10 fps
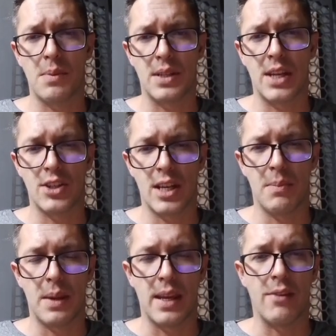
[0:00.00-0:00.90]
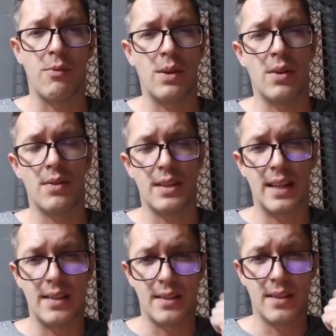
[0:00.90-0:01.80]
potentially be if we know the
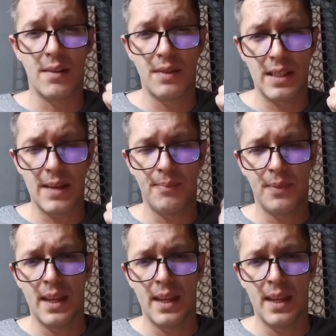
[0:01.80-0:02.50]
sensitivity